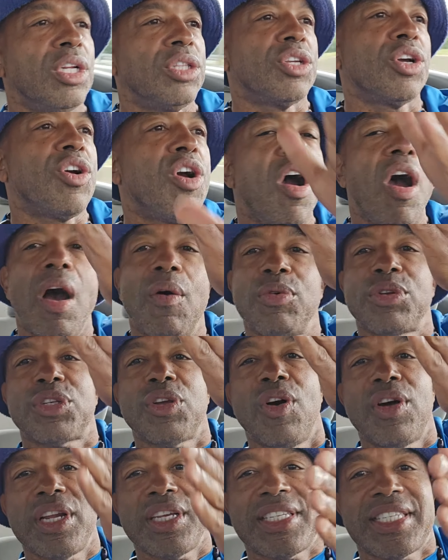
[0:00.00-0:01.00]
The car was
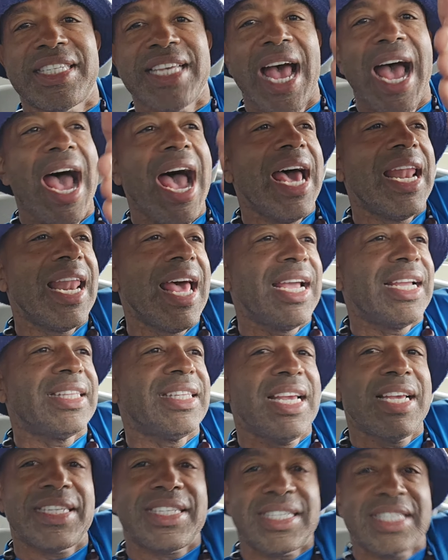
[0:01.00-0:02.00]
on his side like
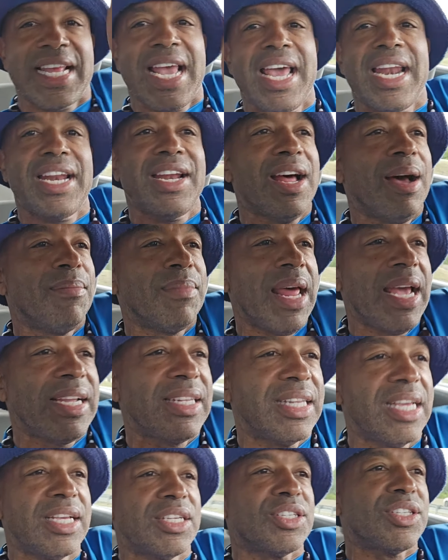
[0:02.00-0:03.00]
this, standing up
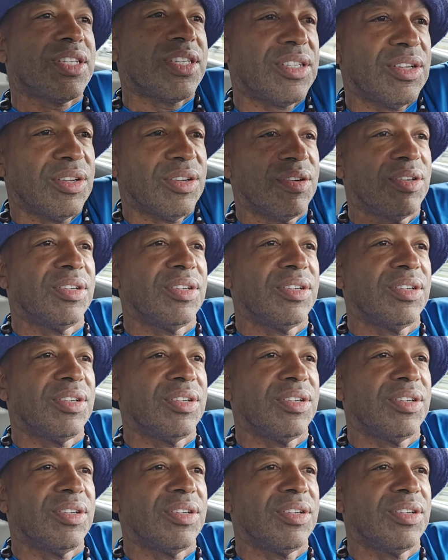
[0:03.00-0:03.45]
like this.